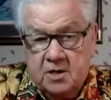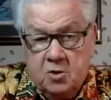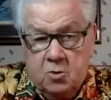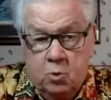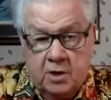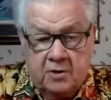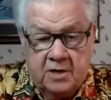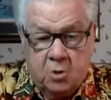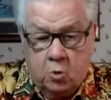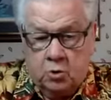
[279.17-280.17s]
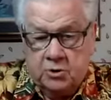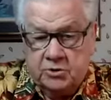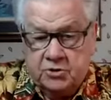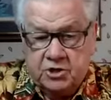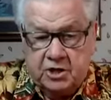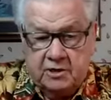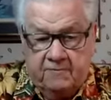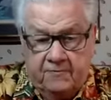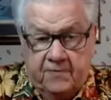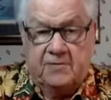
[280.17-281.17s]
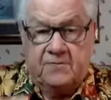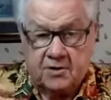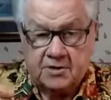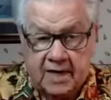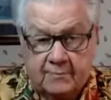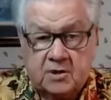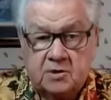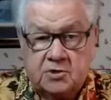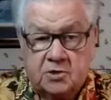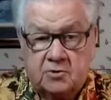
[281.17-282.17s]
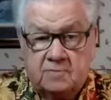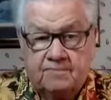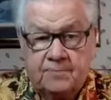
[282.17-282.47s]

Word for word: where the origin, as far as I'm concerned,